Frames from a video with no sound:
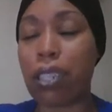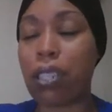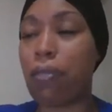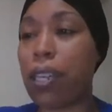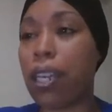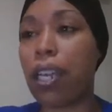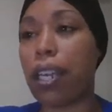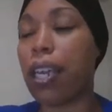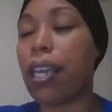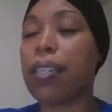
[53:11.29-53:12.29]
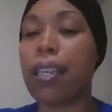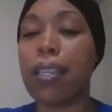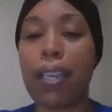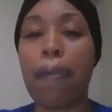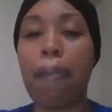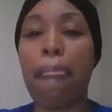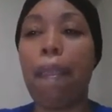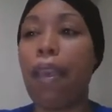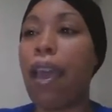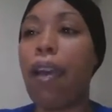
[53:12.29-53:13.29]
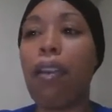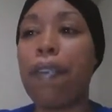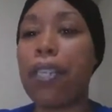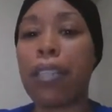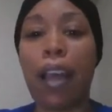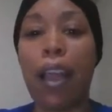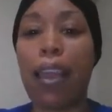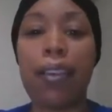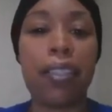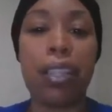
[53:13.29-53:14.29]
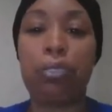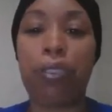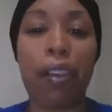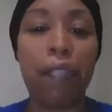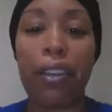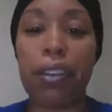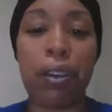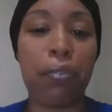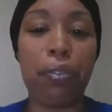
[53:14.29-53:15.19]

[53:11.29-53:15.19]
So again, as I said, all of us are not lazy and trifling and don't